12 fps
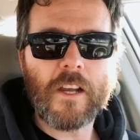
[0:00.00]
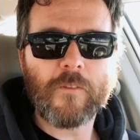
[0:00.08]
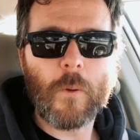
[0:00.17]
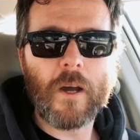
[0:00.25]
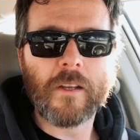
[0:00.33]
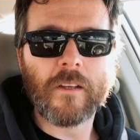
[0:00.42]

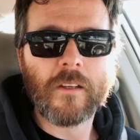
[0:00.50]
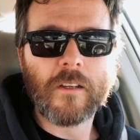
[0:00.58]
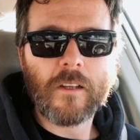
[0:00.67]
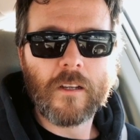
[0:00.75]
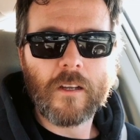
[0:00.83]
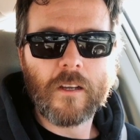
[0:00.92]
F1.
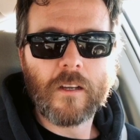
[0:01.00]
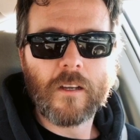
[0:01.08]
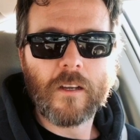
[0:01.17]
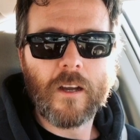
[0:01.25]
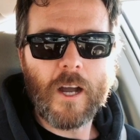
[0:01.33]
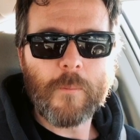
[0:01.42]

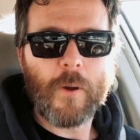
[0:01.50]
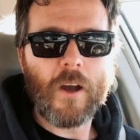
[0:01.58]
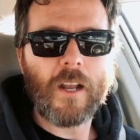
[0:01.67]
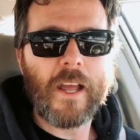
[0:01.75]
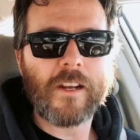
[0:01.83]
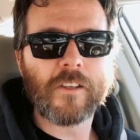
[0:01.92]
I'm
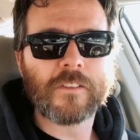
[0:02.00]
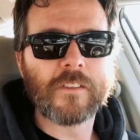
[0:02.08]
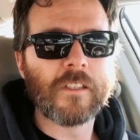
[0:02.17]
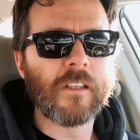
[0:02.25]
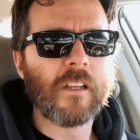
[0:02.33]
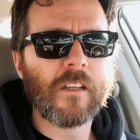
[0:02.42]
Paul
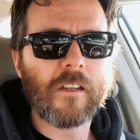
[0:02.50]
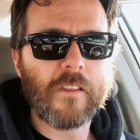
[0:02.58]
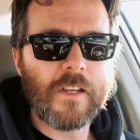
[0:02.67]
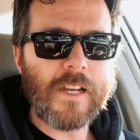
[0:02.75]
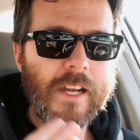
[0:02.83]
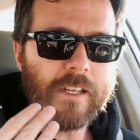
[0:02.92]
Anderson.
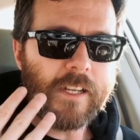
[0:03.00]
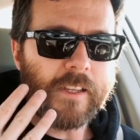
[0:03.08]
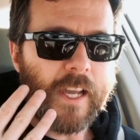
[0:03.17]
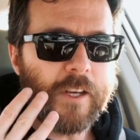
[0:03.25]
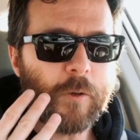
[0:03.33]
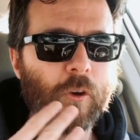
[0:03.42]
The 19th
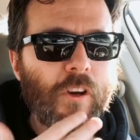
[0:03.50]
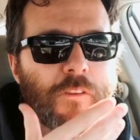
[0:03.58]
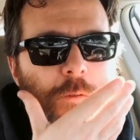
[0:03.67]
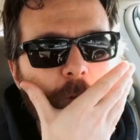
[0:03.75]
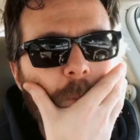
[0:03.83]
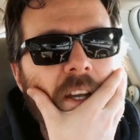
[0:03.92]
annual
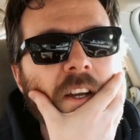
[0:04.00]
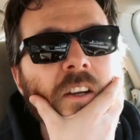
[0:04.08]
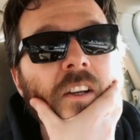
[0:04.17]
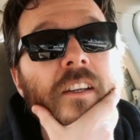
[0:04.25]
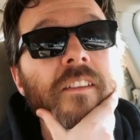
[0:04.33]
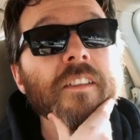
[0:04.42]
Christmas
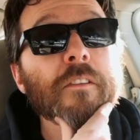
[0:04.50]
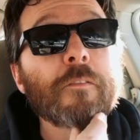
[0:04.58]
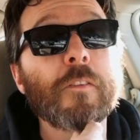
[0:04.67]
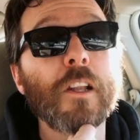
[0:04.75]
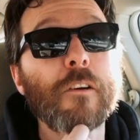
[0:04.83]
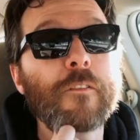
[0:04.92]
beard is in
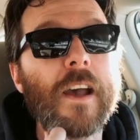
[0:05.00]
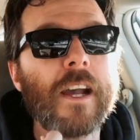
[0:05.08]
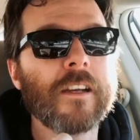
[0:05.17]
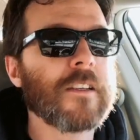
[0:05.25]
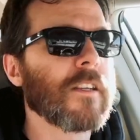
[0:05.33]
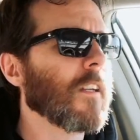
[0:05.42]
full
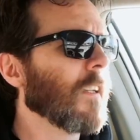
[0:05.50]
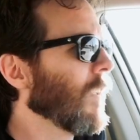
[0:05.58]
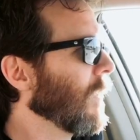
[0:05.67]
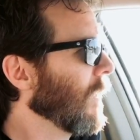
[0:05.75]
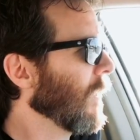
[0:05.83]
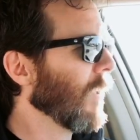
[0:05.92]
effect.
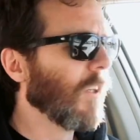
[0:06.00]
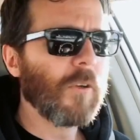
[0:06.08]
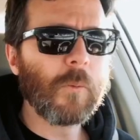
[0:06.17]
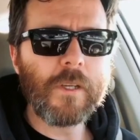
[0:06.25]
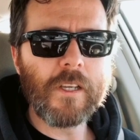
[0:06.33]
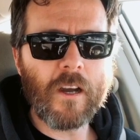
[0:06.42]

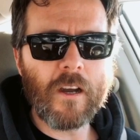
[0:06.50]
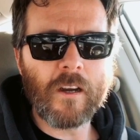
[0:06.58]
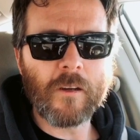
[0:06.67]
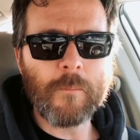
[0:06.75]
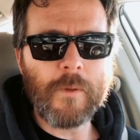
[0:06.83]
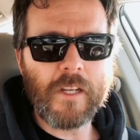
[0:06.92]
We
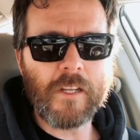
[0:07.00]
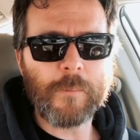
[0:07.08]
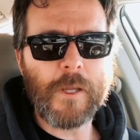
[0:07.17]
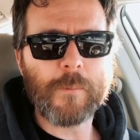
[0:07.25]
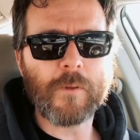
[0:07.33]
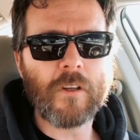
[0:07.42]
are meeting
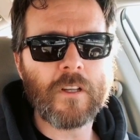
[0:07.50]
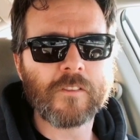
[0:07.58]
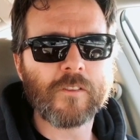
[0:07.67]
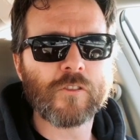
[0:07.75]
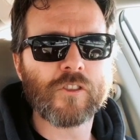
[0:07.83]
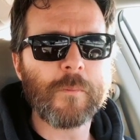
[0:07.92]
people on
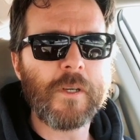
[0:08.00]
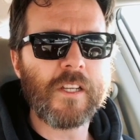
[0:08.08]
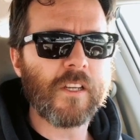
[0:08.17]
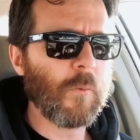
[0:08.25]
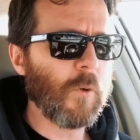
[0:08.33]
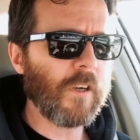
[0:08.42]
social
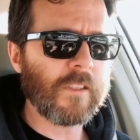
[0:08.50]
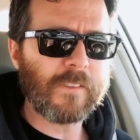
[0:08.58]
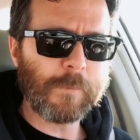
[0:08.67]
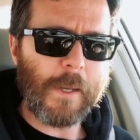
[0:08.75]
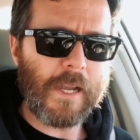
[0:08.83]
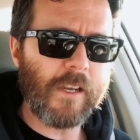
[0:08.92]
media. We're
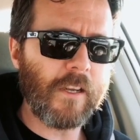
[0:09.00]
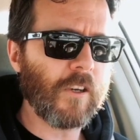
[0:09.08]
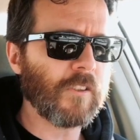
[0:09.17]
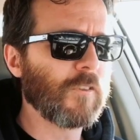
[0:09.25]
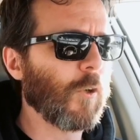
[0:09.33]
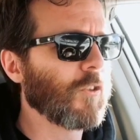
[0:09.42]
expanding
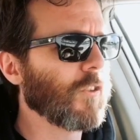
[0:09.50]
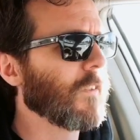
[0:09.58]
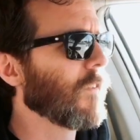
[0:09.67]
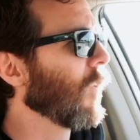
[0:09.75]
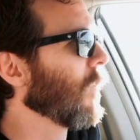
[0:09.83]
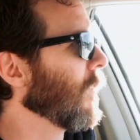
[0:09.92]
our social
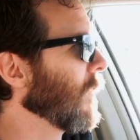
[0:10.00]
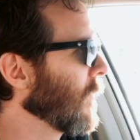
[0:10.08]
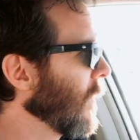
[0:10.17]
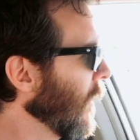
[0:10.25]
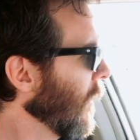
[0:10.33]
circles.